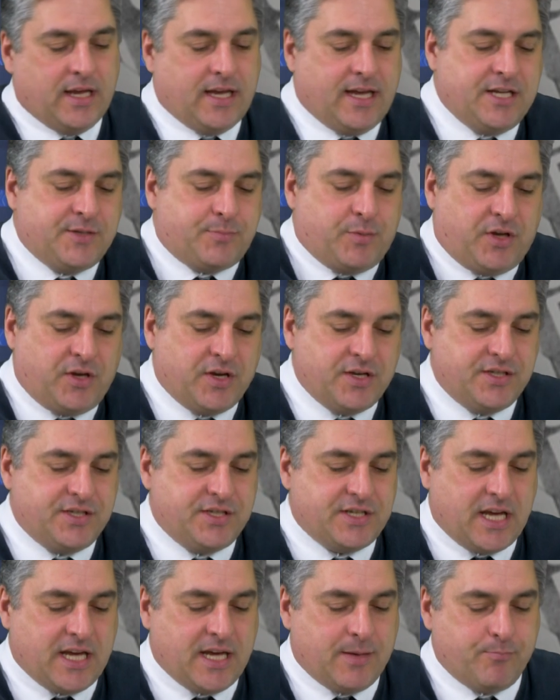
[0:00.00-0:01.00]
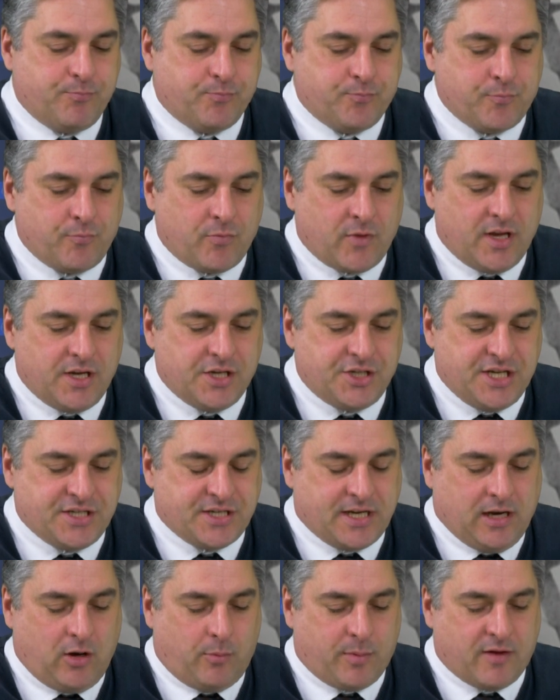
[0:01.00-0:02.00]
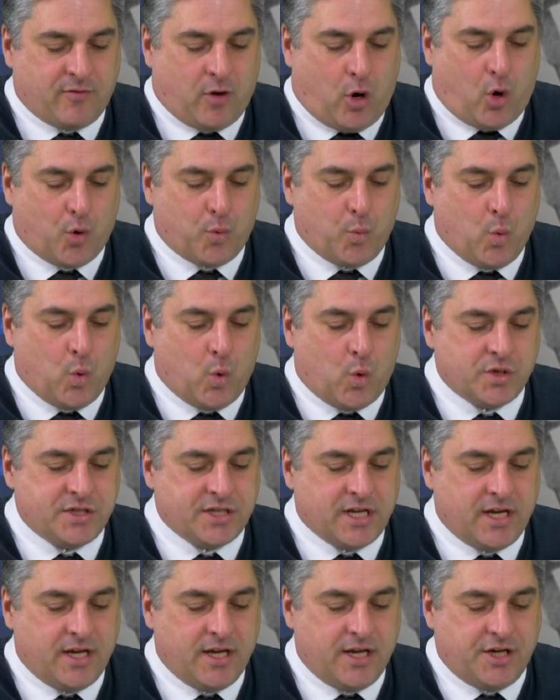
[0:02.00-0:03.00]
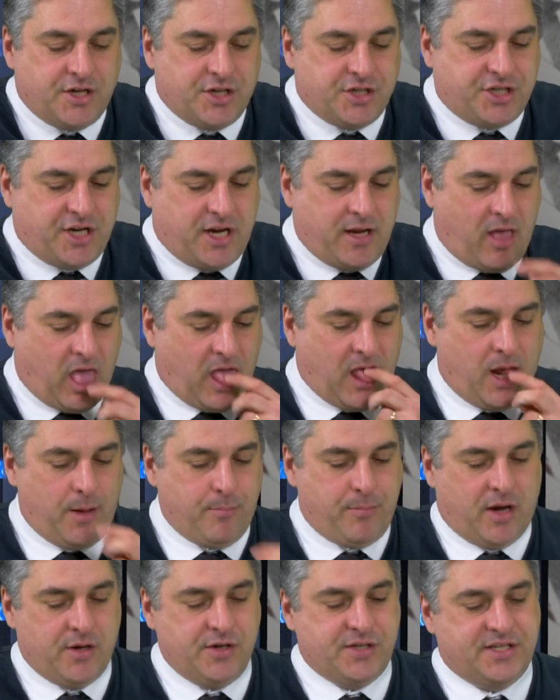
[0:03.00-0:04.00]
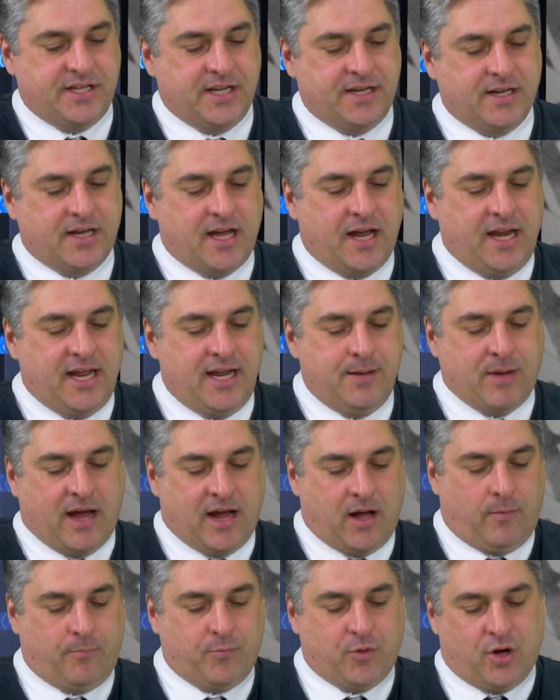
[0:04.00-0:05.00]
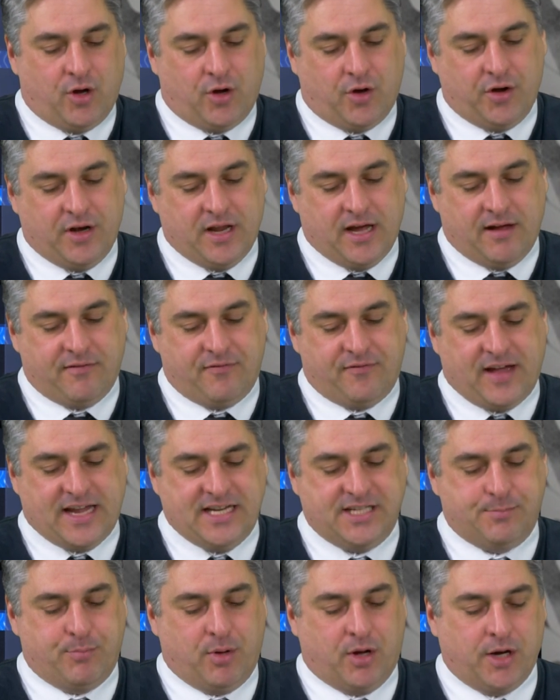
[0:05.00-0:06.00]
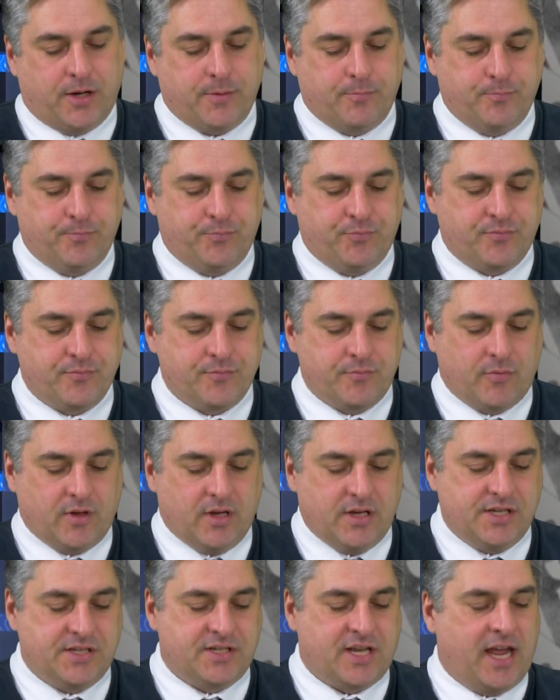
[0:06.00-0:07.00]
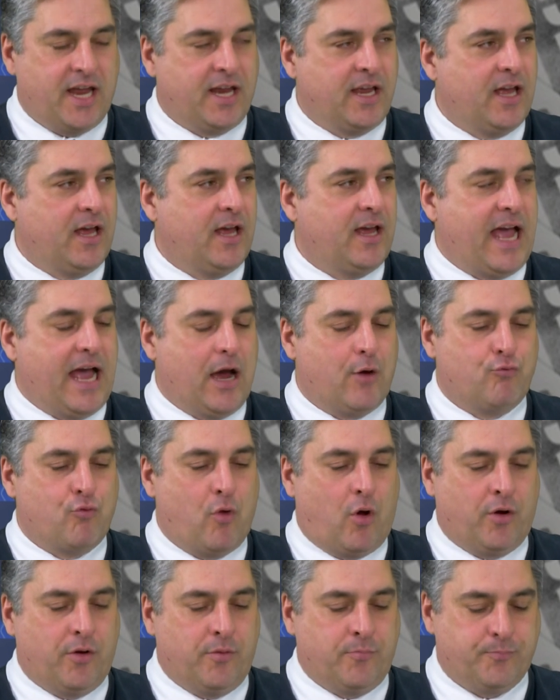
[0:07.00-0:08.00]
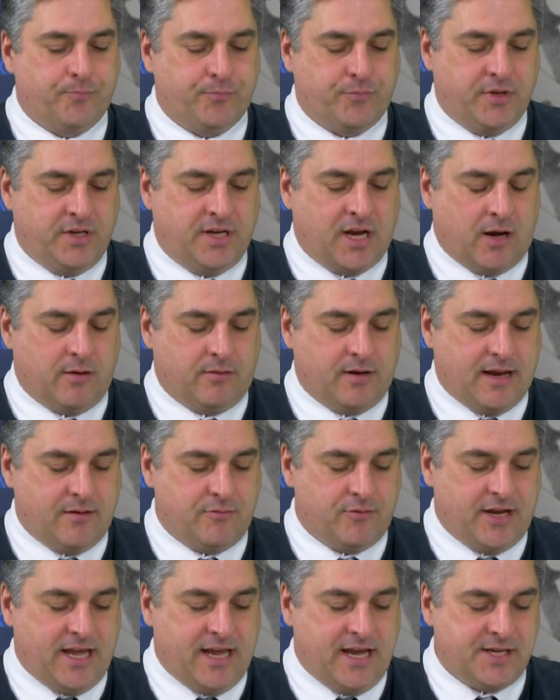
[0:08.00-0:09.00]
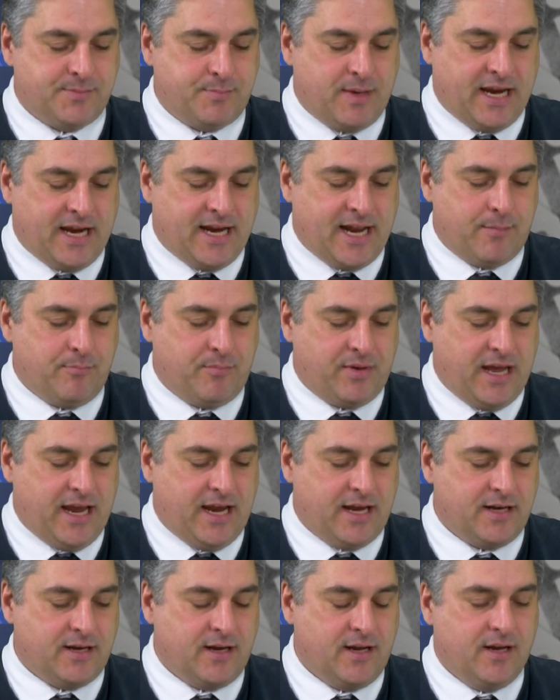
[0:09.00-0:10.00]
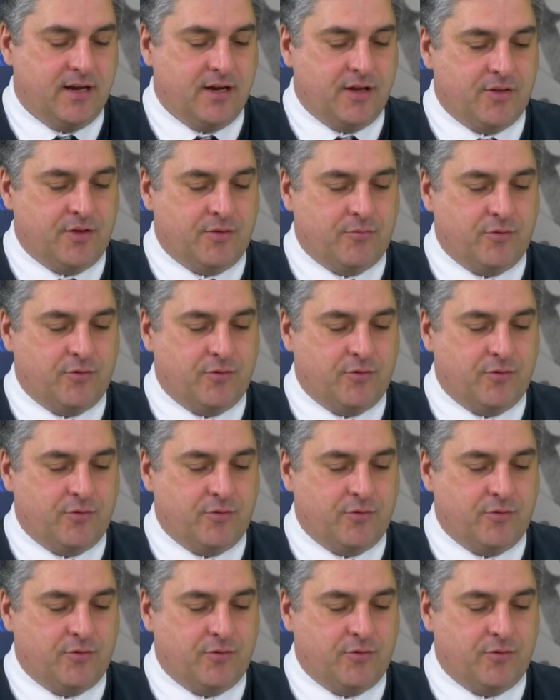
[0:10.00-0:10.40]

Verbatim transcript: is because um, she's in a little bit of hot water because she posted an email on uh, Facebook saying uh, how rotten, you know, it is being an M P and the,